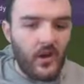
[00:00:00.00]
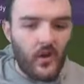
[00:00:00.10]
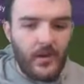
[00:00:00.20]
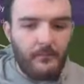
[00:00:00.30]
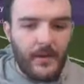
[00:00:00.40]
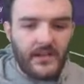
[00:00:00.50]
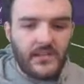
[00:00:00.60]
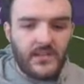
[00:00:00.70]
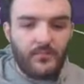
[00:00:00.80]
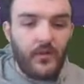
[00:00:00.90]
on the
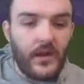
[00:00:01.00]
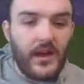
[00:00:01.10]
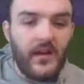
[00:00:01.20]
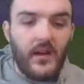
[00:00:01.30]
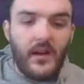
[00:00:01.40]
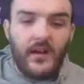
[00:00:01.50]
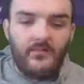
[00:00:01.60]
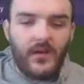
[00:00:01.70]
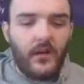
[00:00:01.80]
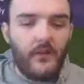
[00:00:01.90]
bench to bring
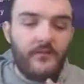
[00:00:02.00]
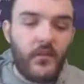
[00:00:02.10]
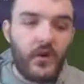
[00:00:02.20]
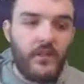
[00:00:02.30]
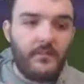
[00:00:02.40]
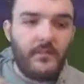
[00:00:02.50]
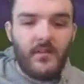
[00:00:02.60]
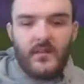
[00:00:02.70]
on for him.